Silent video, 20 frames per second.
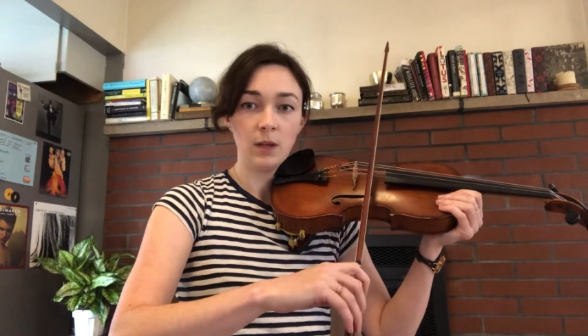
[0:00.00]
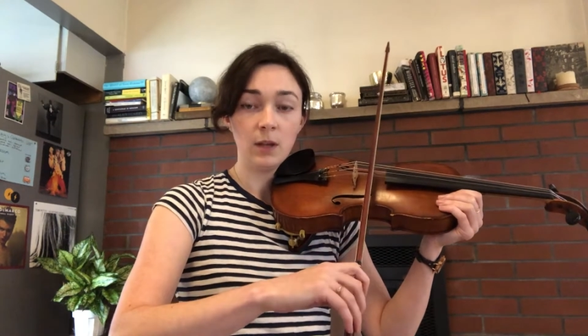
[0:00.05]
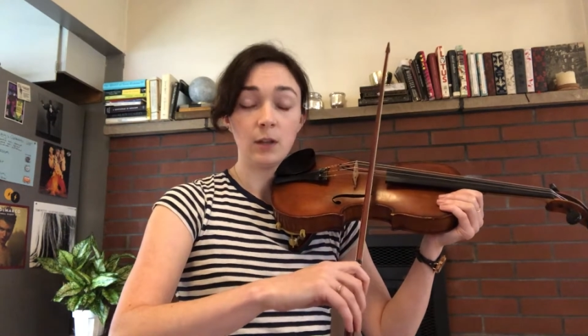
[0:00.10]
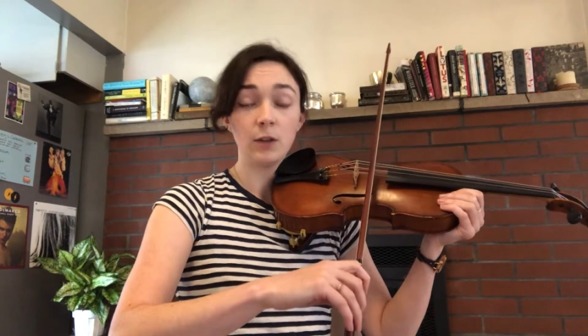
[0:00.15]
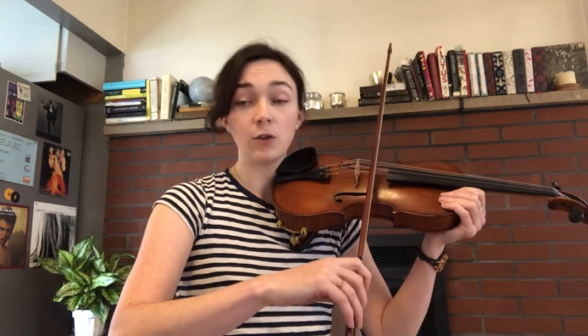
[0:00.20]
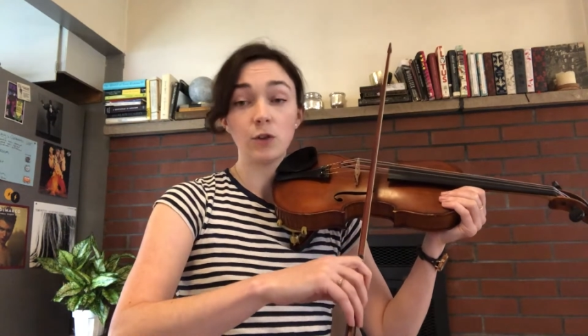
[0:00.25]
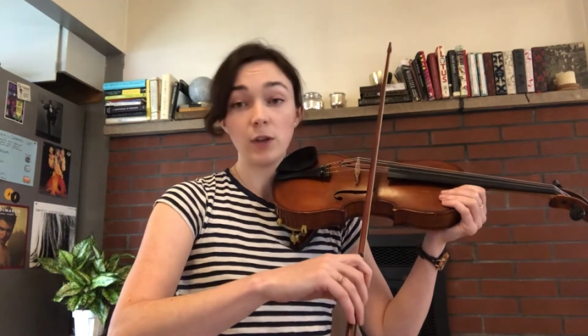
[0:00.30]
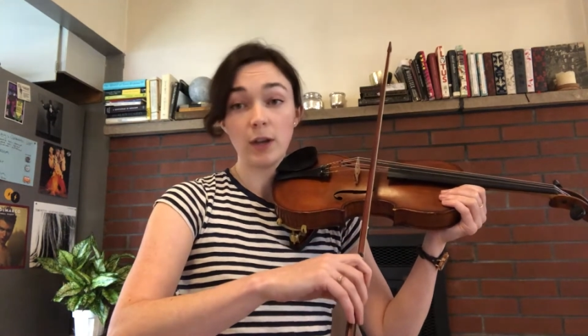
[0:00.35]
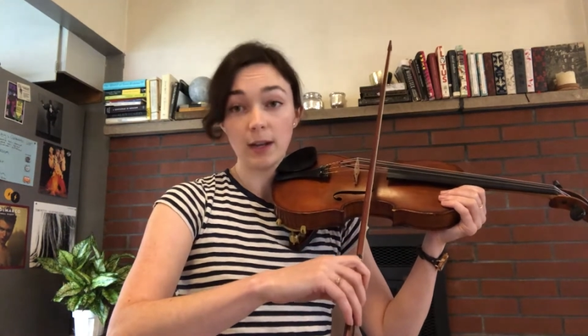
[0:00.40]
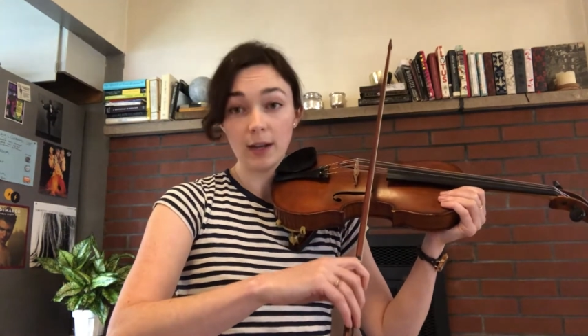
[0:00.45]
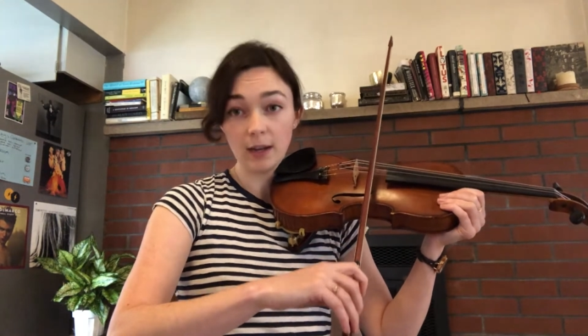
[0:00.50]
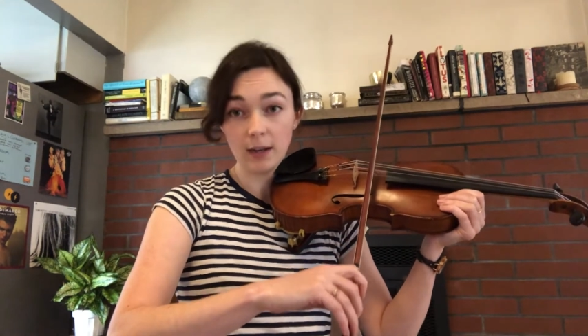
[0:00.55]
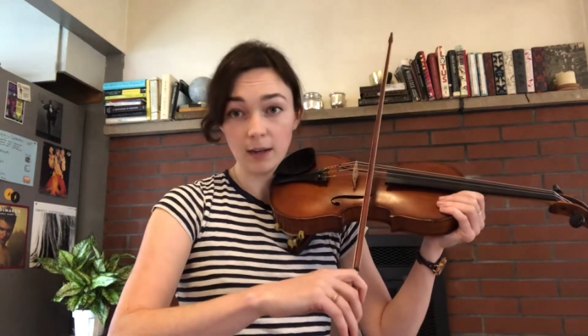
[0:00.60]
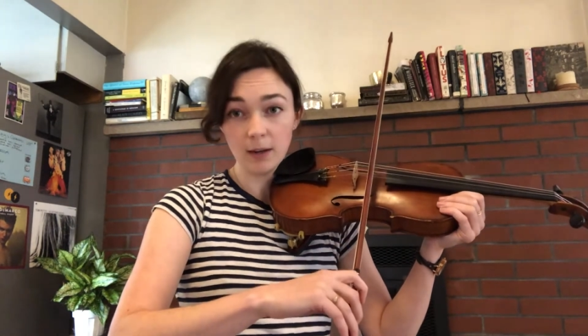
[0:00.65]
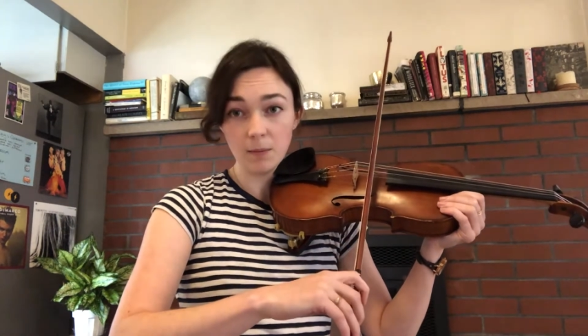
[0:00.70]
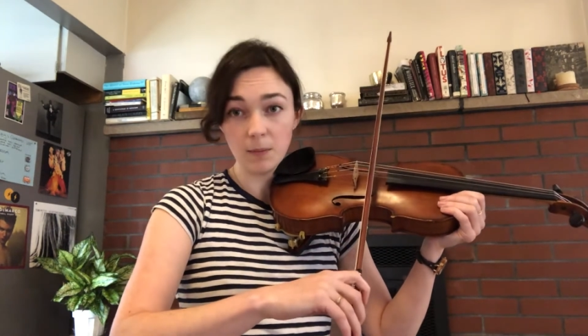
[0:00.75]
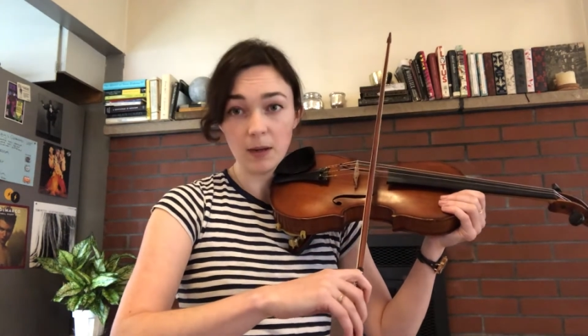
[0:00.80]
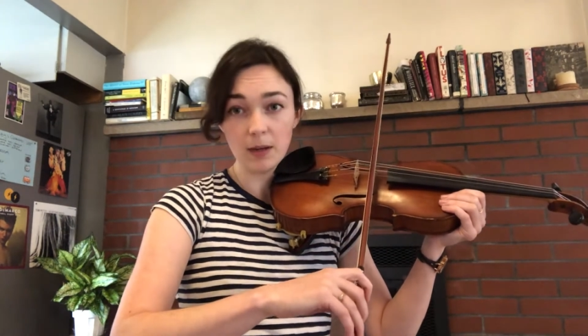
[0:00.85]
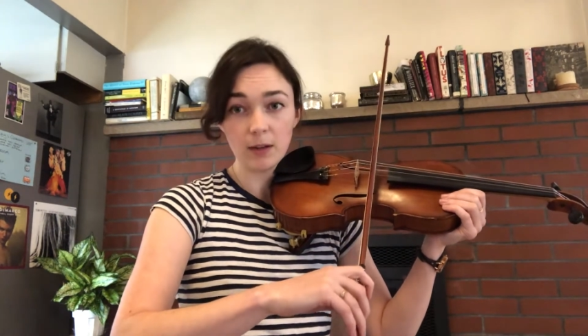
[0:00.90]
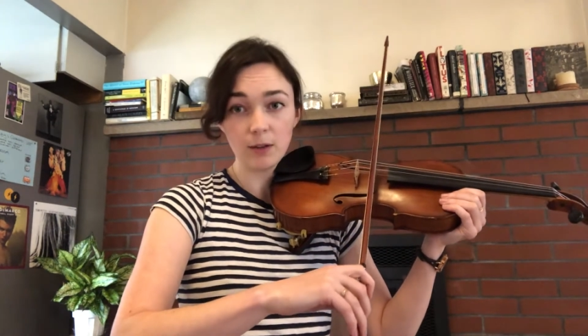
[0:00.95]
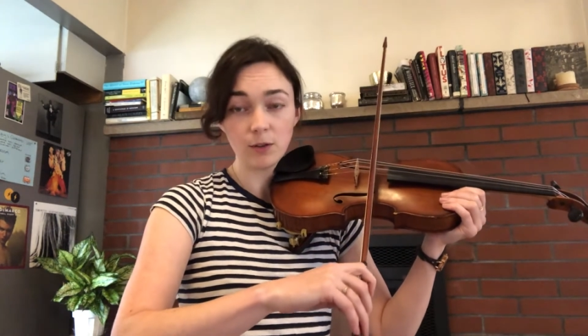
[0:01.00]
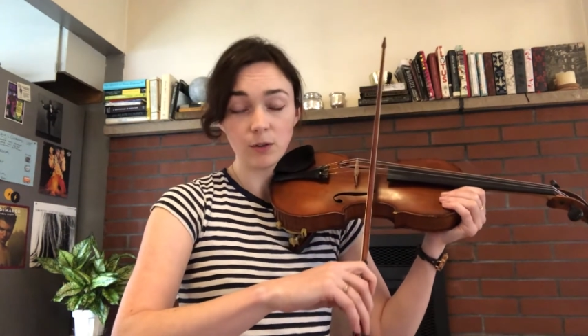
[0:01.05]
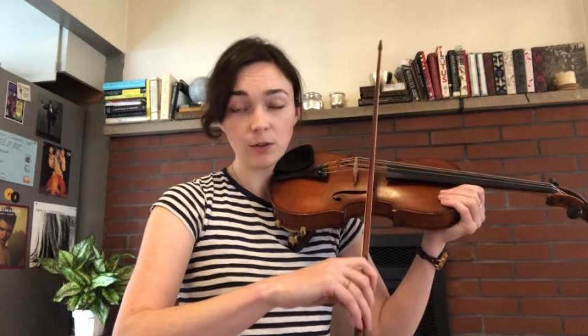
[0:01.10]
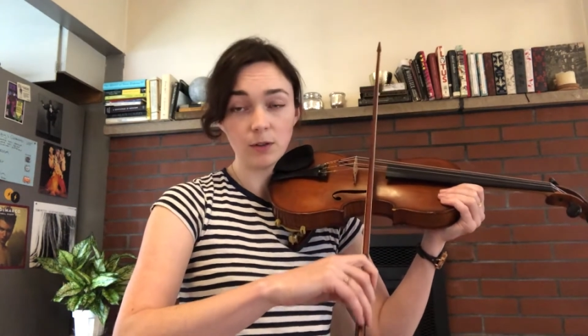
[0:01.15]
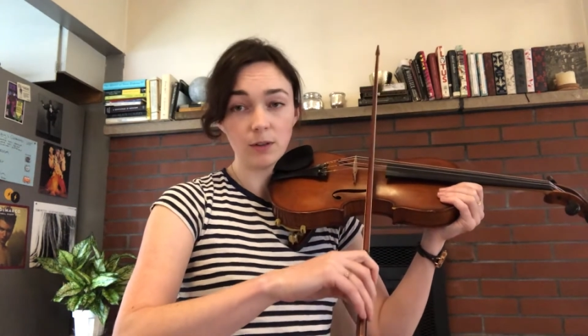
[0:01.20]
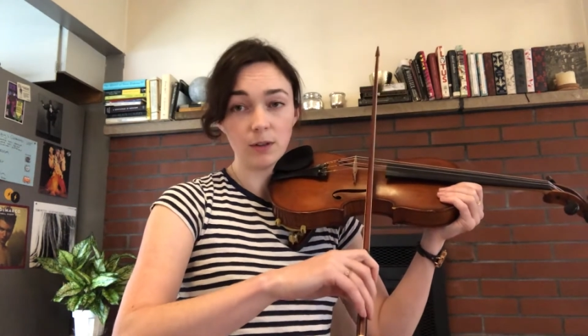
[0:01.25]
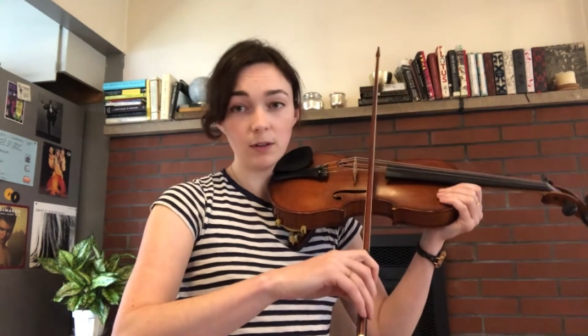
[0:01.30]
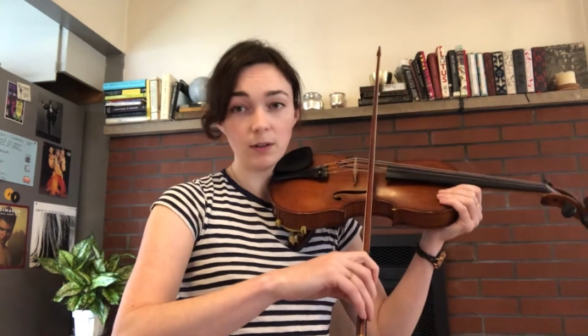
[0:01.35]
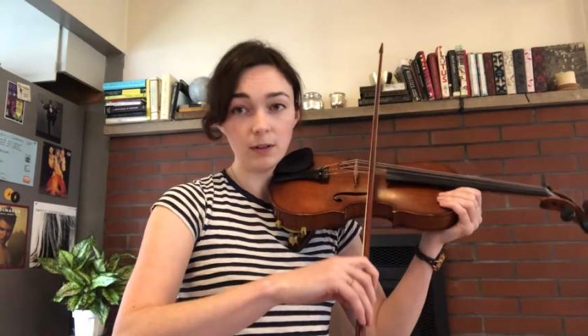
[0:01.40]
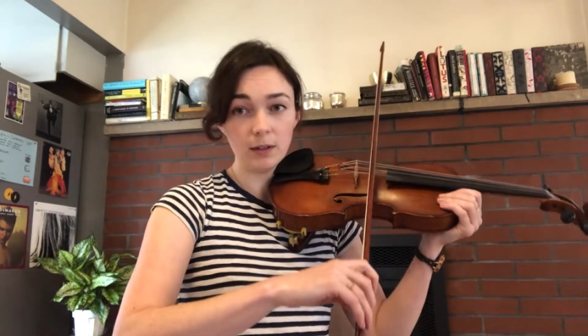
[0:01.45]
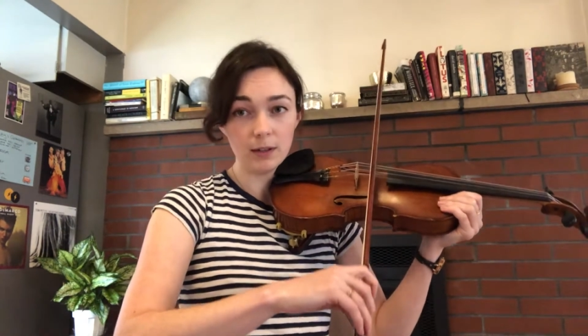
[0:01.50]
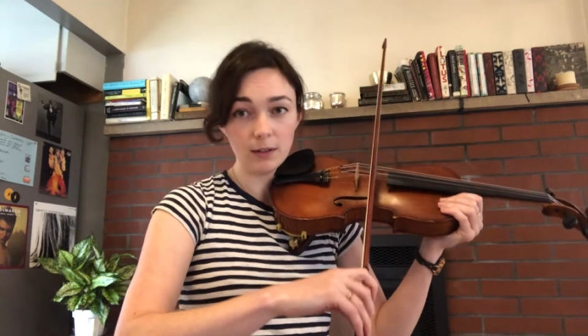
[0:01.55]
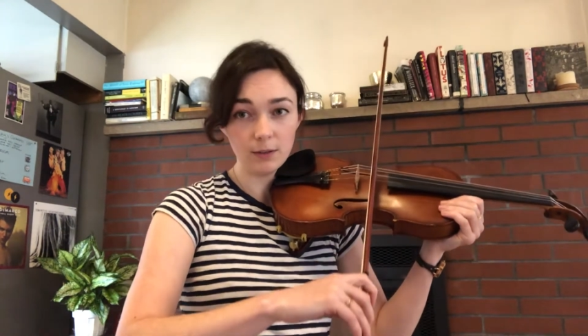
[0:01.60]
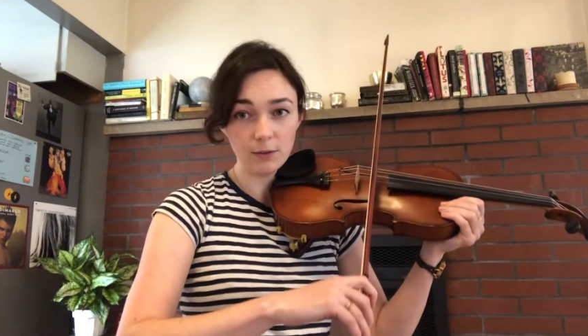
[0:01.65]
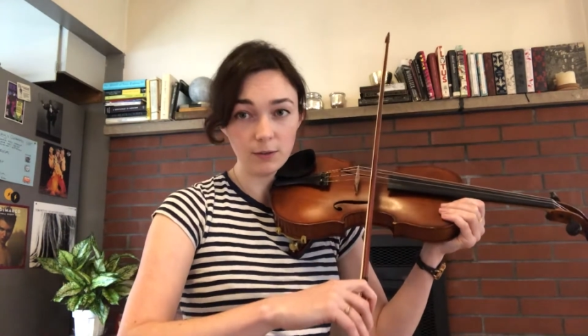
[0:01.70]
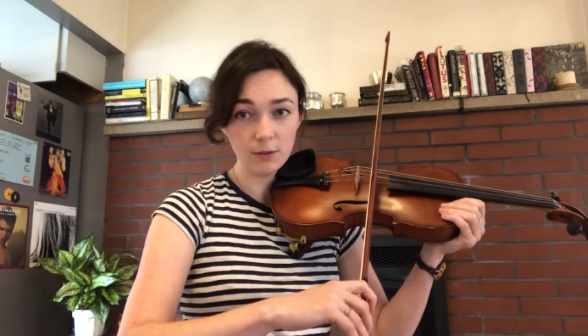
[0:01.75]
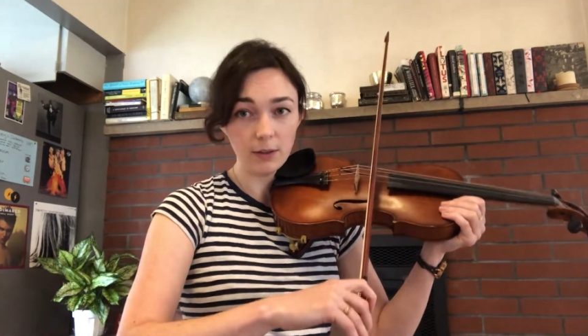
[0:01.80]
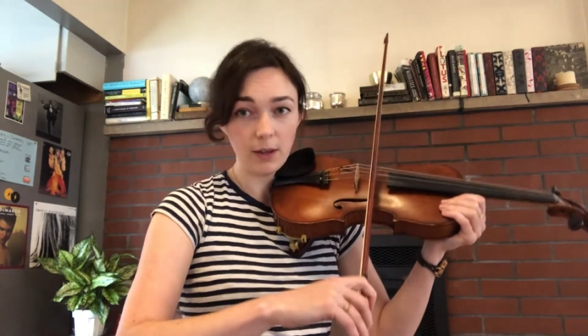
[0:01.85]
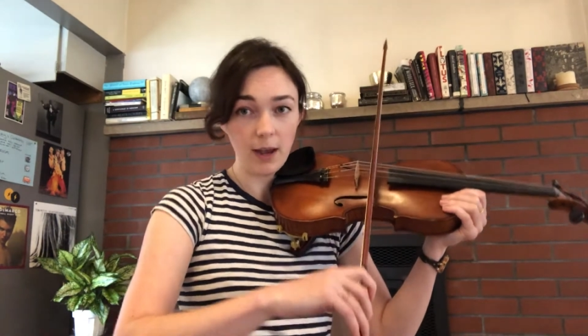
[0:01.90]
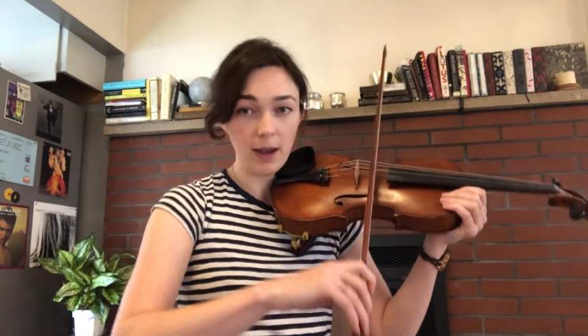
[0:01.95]
You're checking in, making sure that your hand is
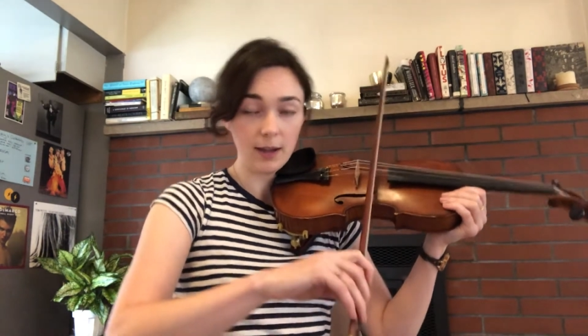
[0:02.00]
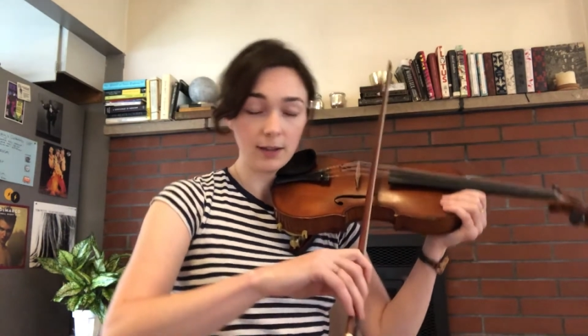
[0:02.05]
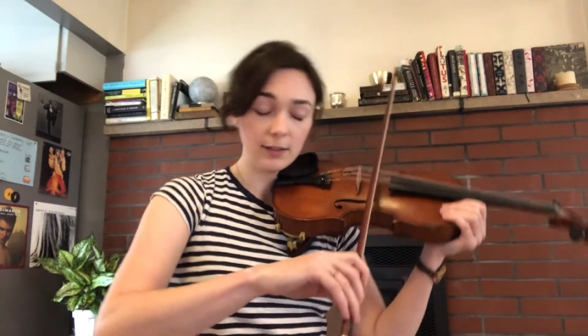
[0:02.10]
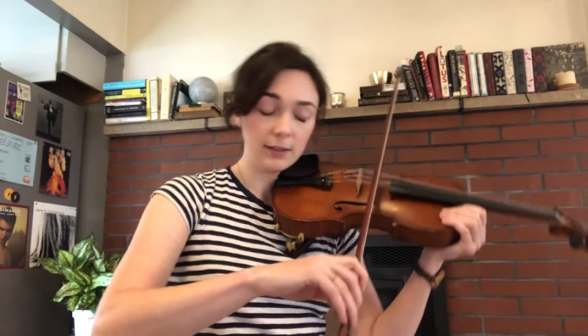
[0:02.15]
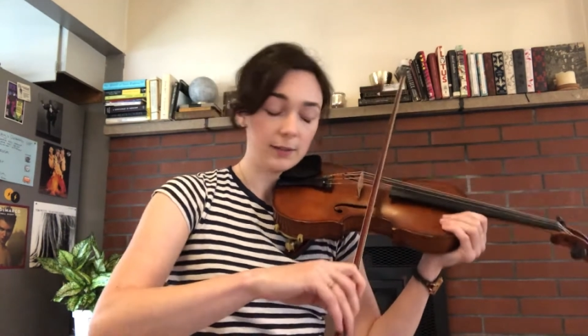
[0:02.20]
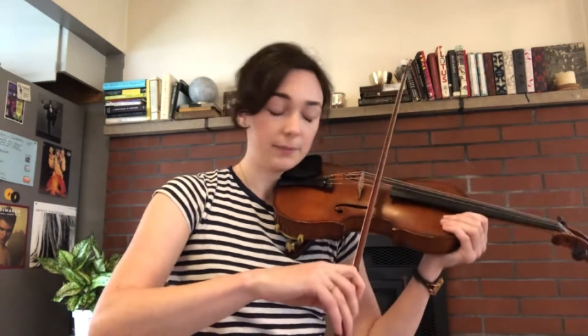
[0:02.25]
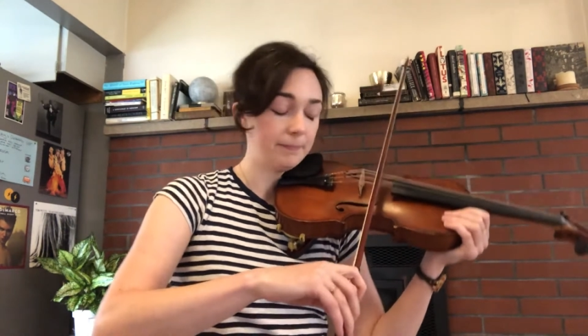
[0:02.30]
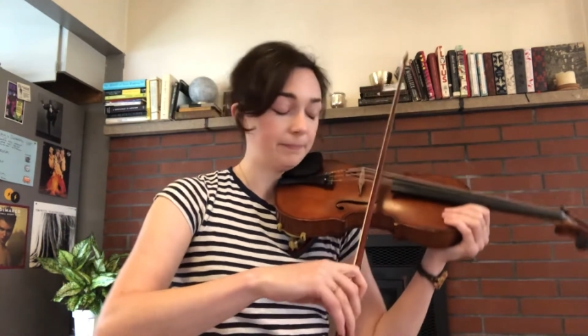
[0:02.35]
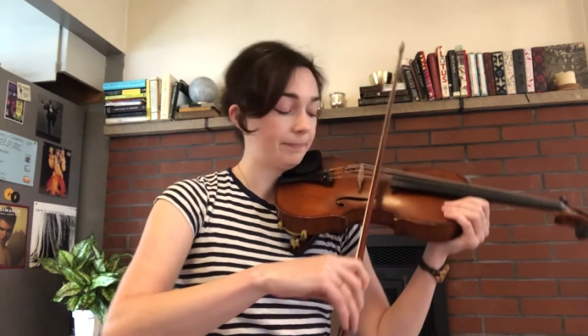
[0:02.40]
relaxed.